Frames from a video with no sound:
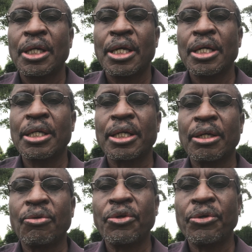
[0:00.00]
In
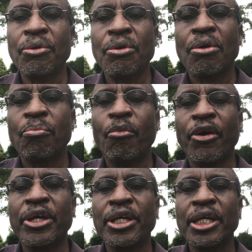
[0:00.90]
Kikuyu,
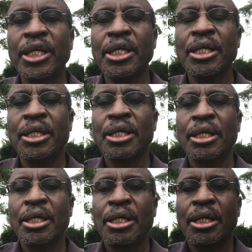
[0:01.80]
Muingi
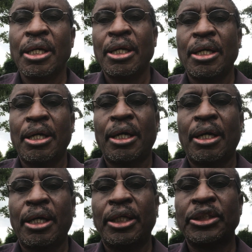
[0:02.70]

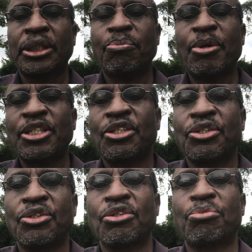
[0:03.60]
is a
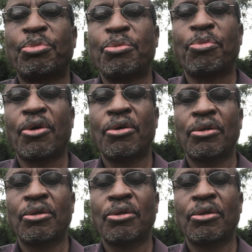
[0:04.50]
multitude of people.